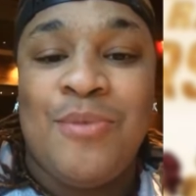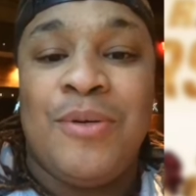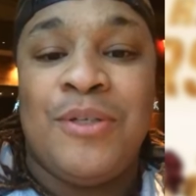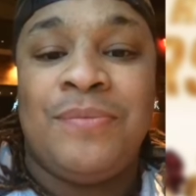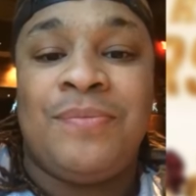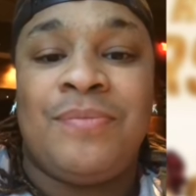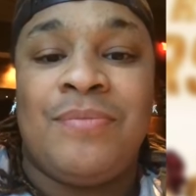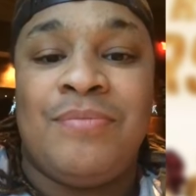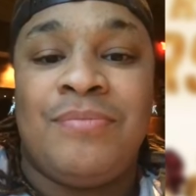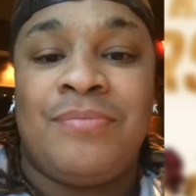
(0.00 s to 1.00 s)
boo.
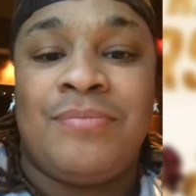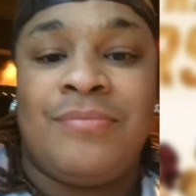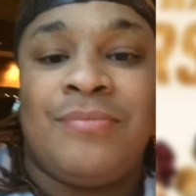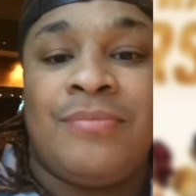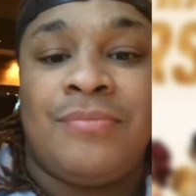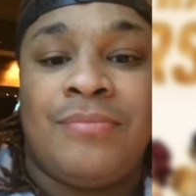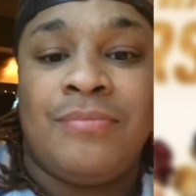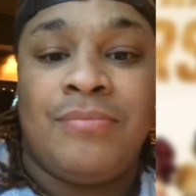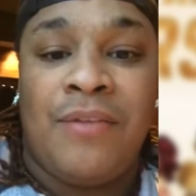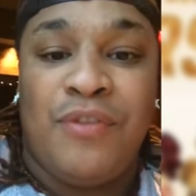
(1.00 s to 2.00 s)

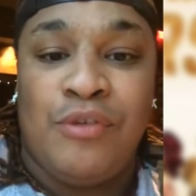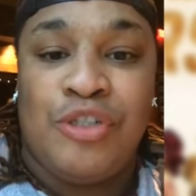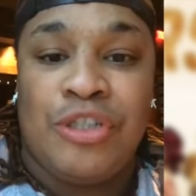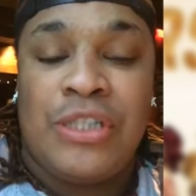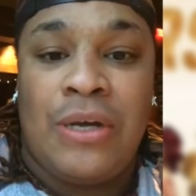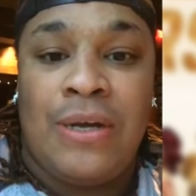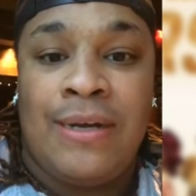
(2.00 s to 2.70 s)
My future star.